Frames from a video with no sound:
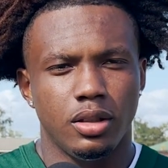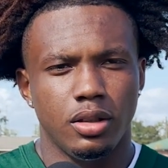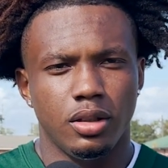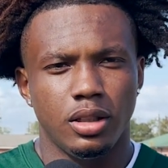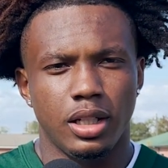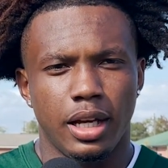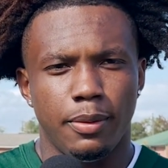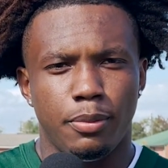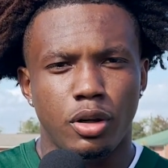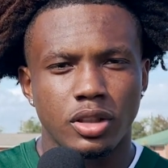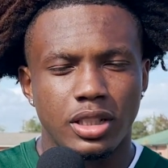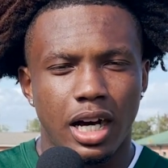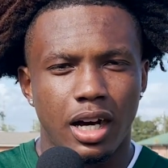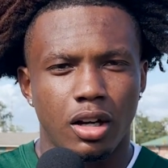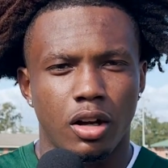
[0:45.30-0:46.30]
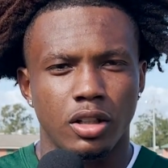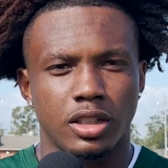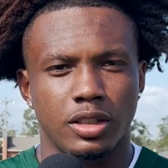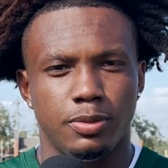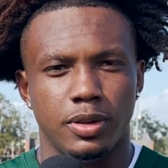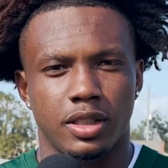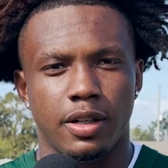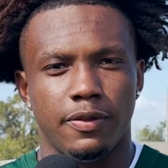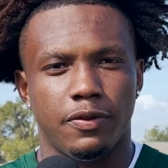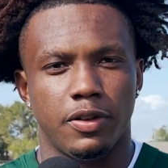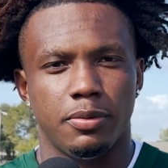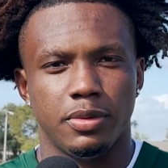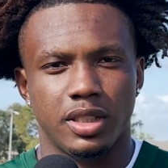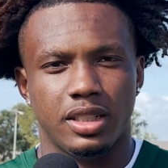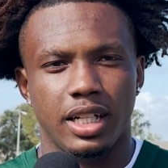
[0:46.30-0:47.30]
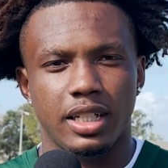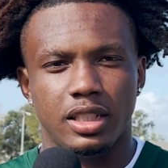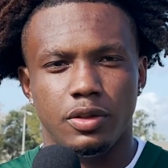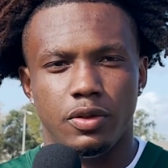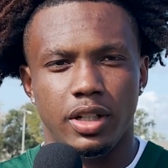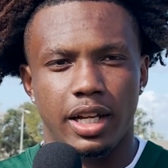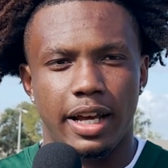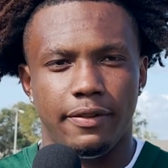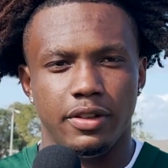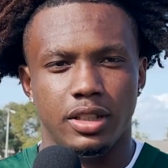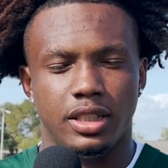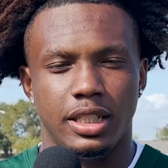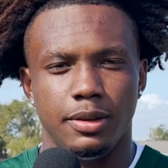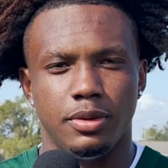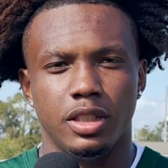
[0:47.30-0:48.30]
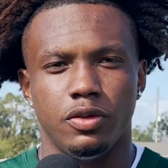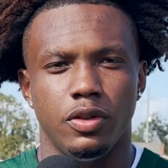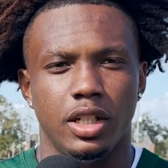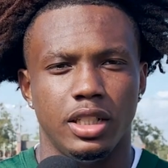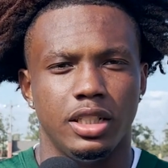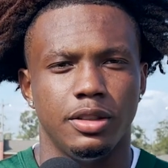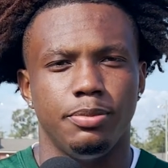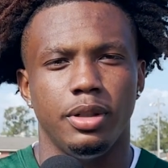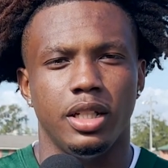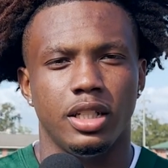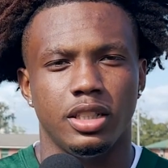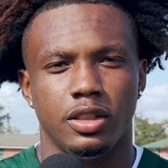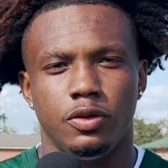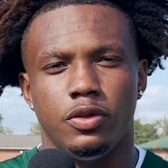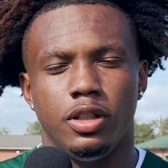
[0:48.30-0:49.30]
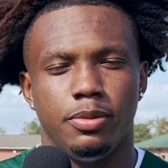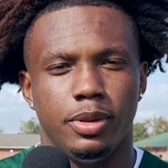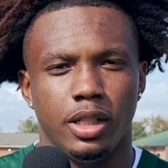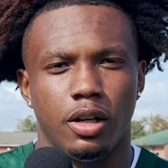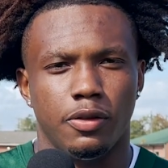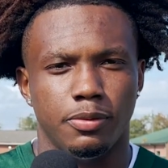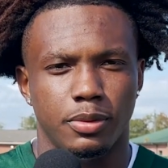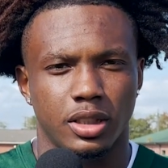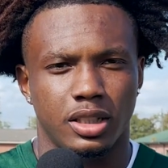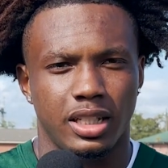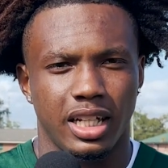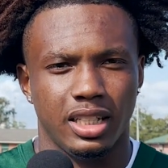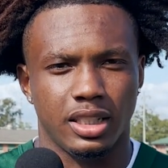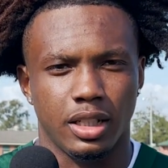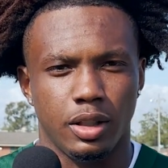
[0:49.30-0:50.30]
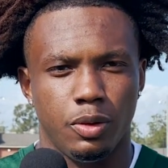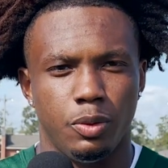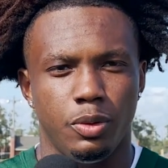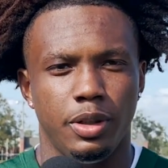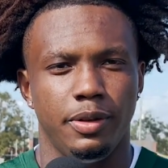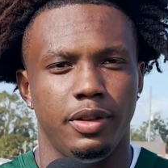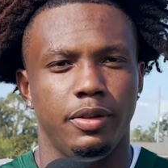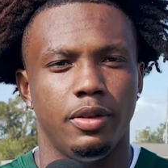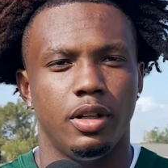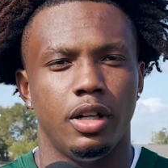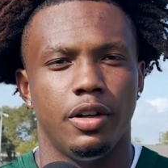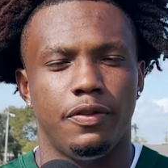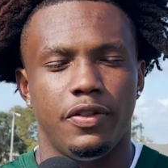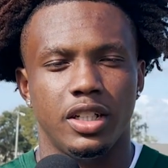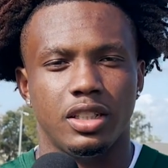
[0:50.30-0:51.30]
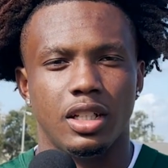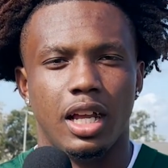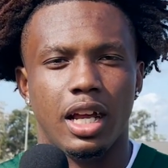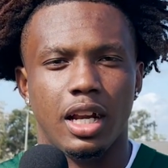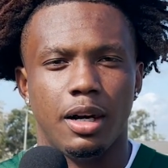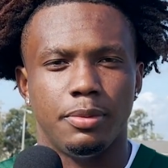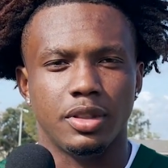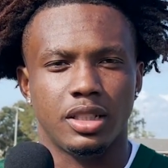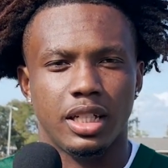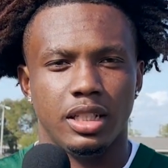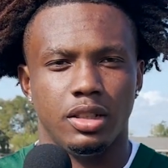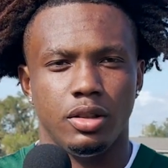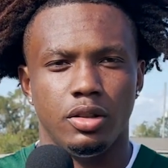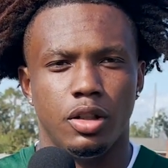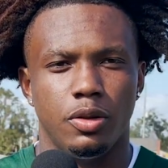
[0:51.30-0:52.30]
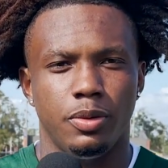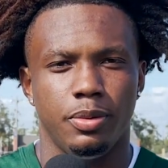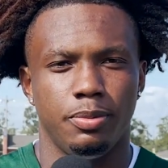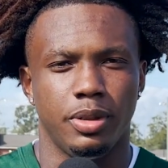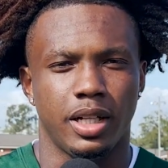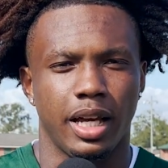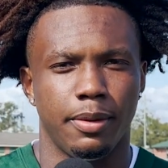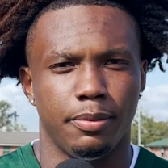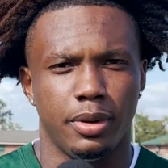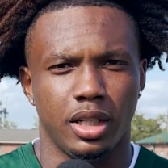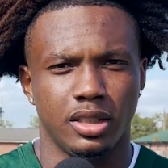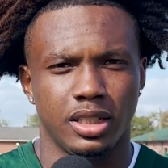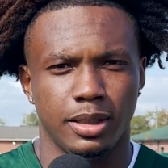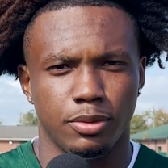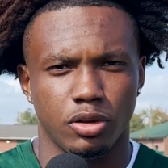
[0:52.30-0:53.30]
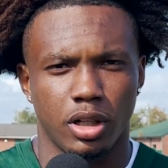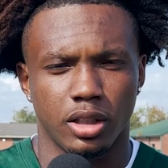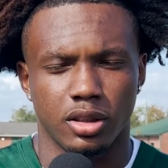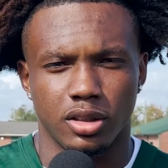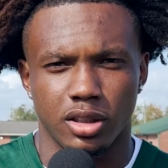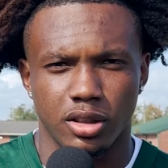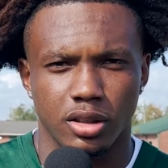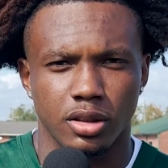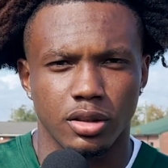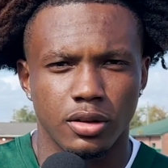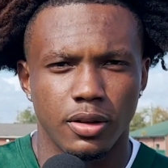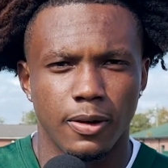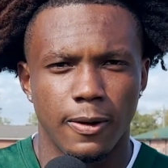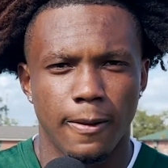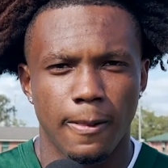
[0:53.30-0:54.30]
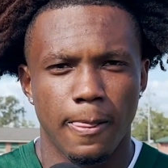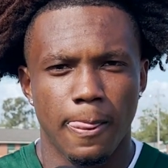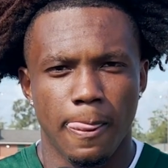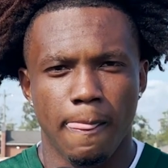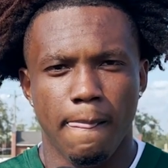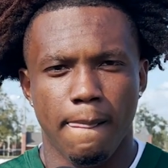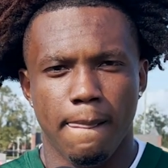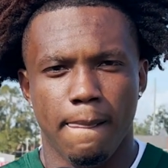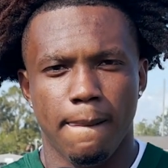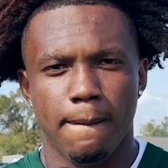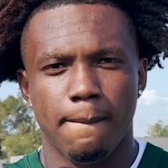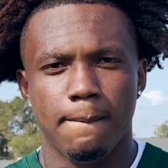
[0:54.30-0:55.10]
yeah, most of our losses become from mistakes. It's really having a team just really just beat us. It's really been off of mistakes, and we uh, fixed a lot of our mistakes, and you know we became a better team throughout the season. What